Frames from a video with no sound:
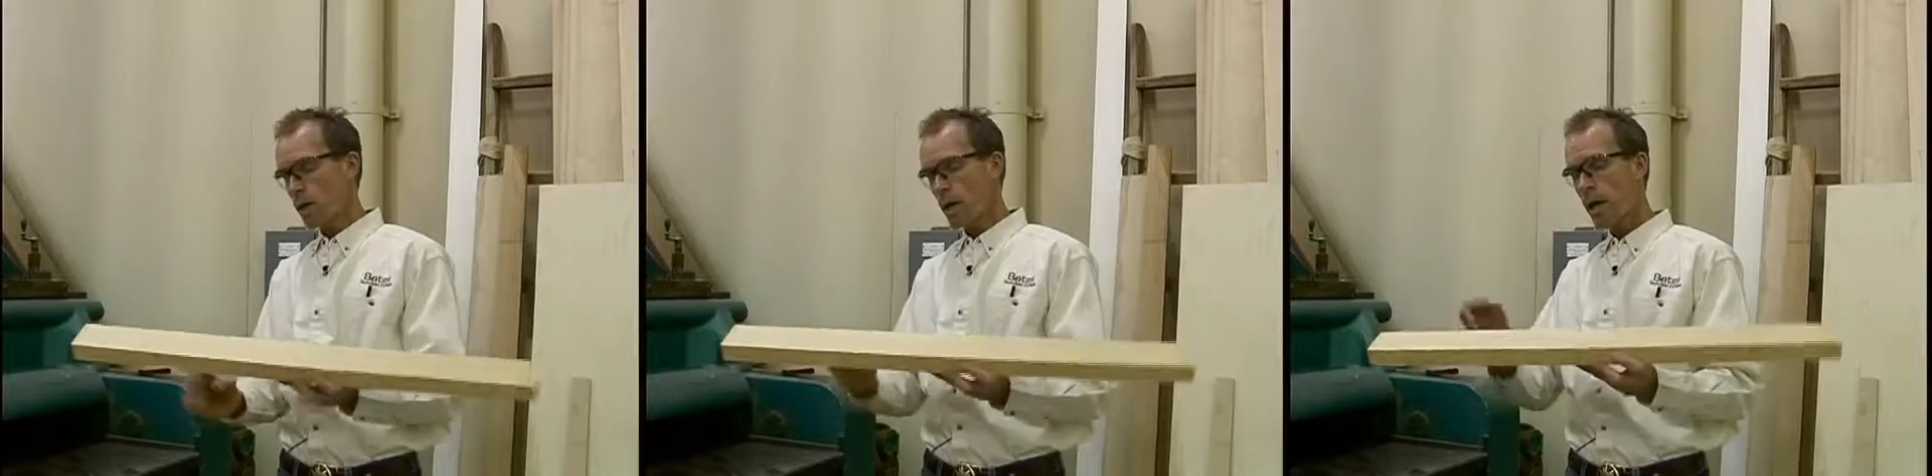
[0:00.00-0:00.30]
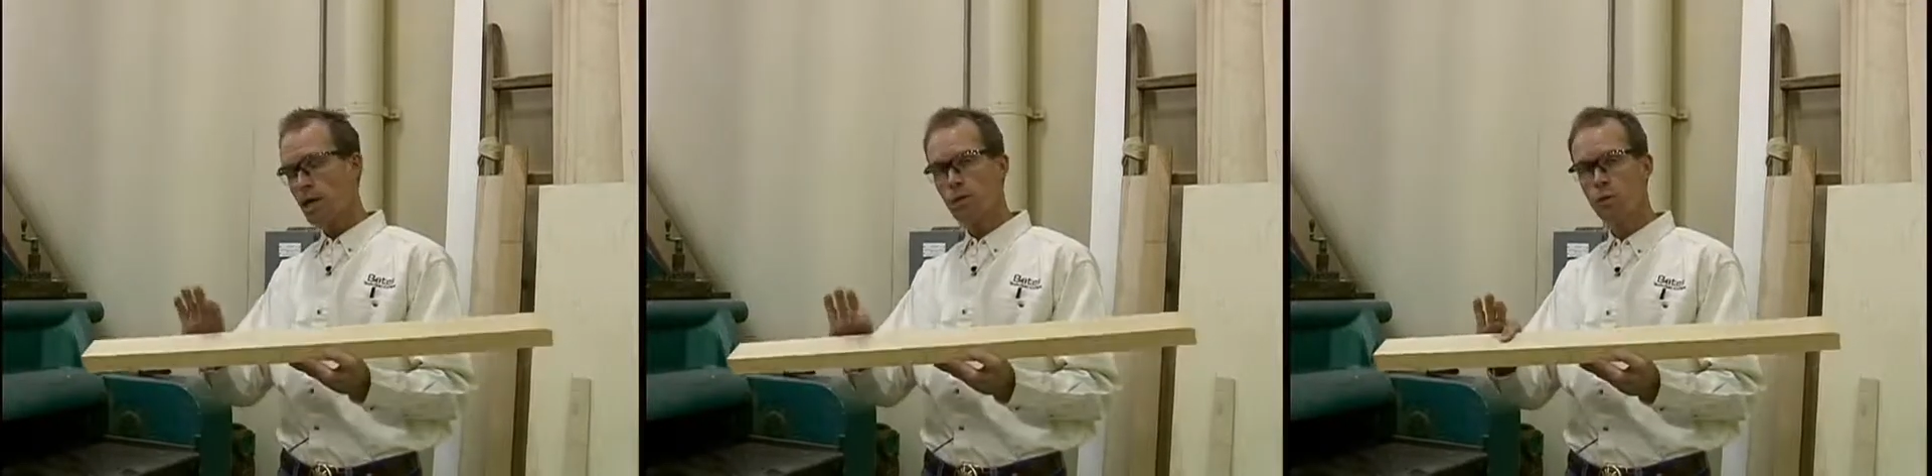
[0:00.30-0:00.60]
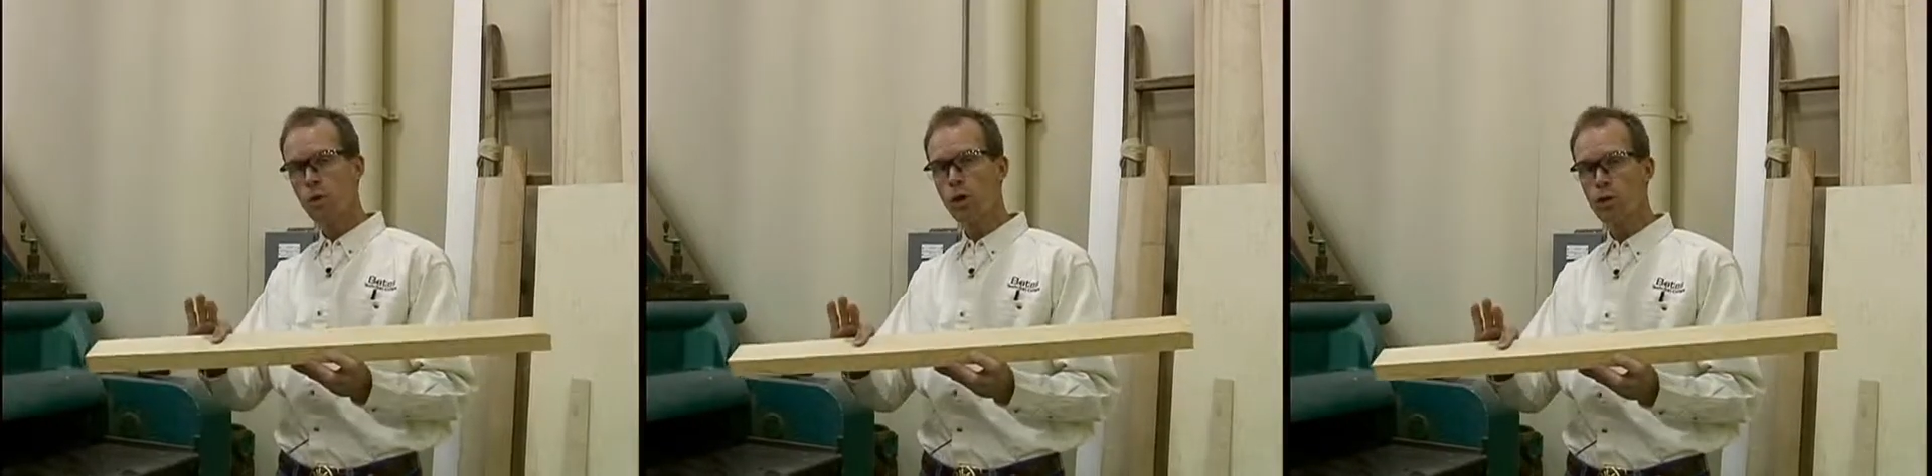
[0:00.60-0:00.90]
As the
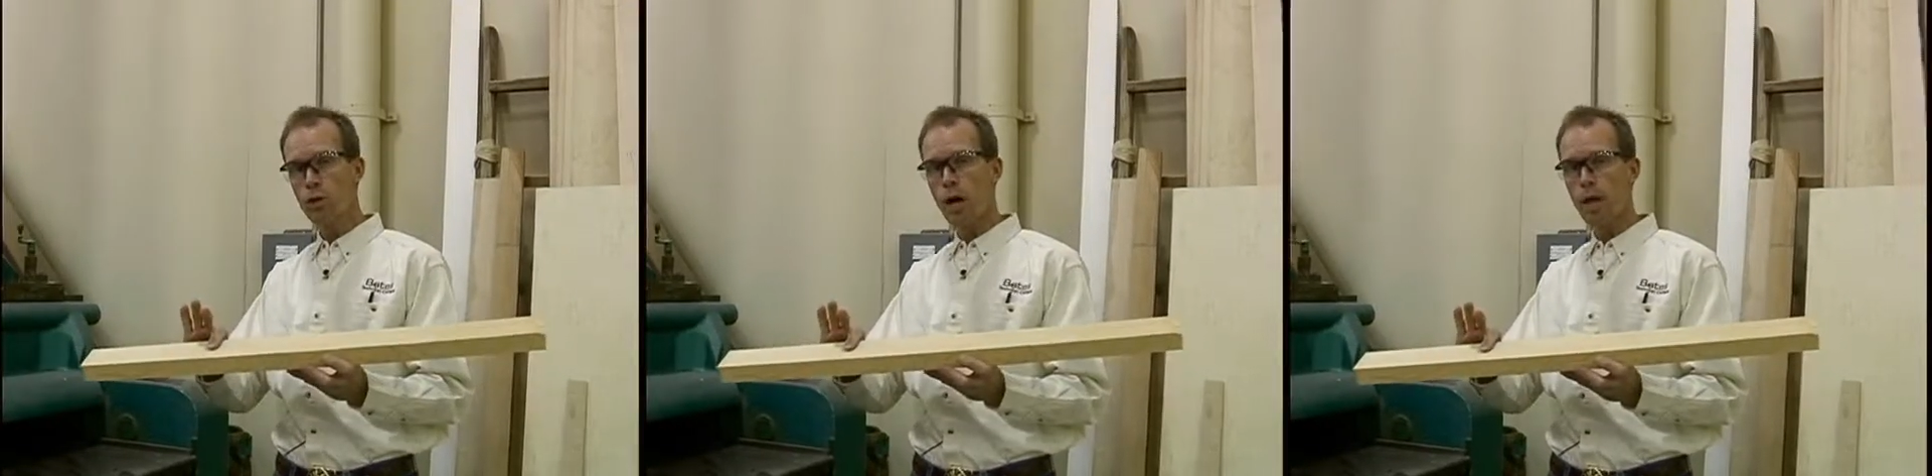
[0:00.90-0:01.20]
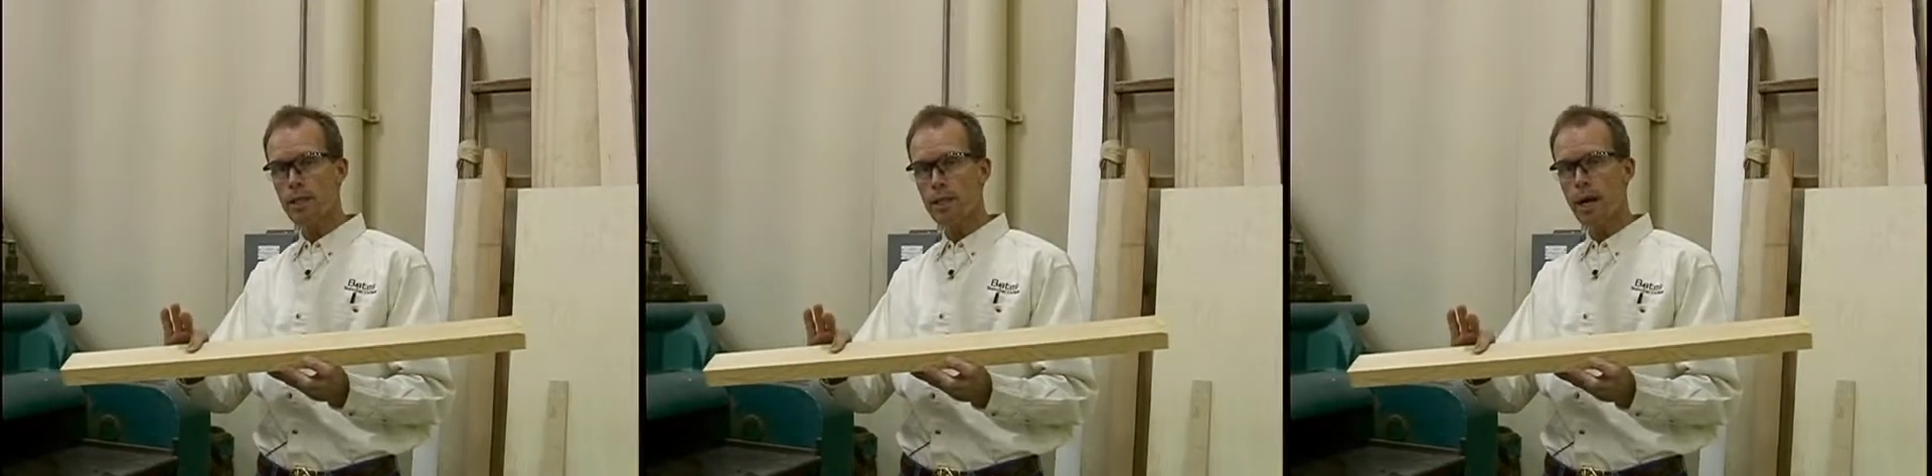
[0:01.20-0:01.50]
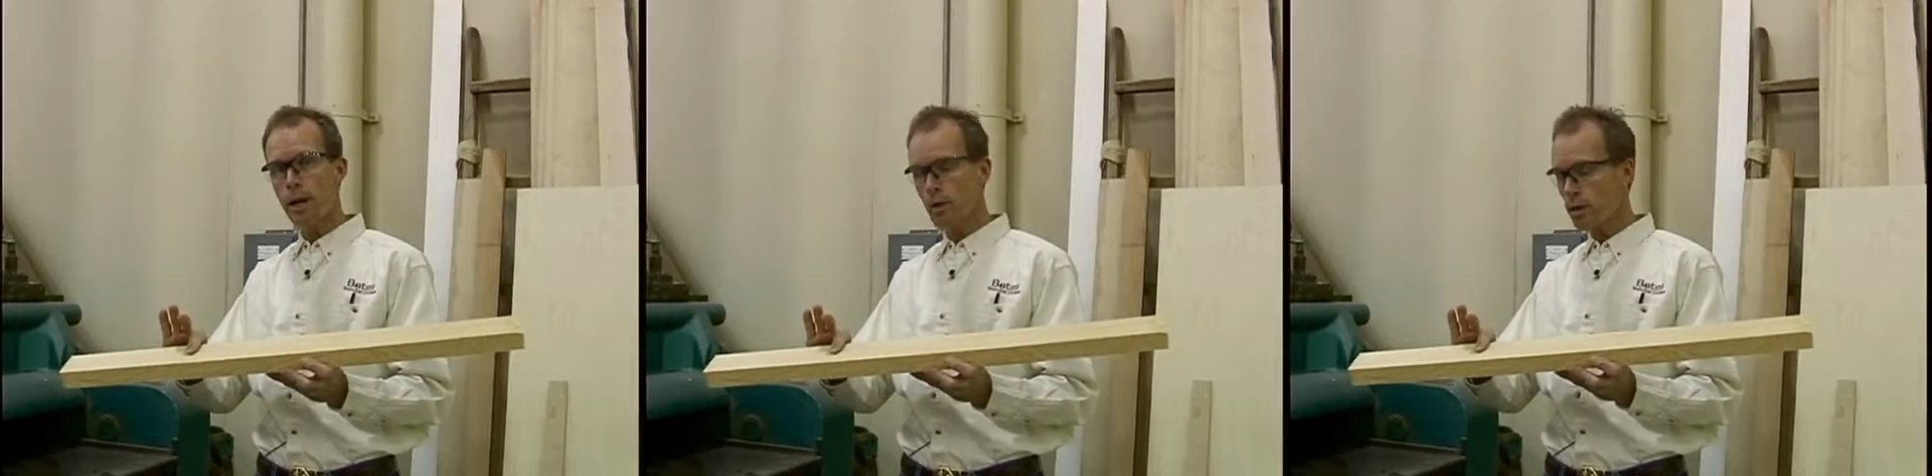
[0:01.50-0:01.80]
wood dries out,